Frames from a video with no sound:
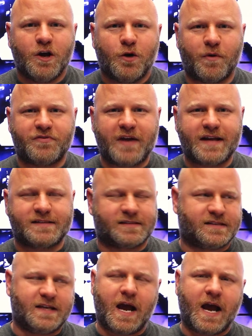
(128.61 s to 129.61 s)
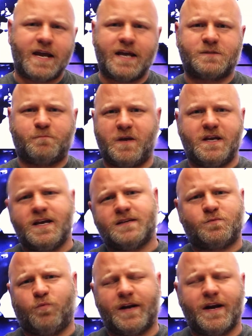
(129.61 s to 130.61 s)
with that
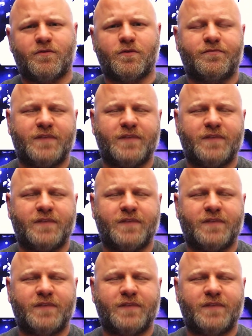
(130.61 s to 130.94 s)
CISPS whatever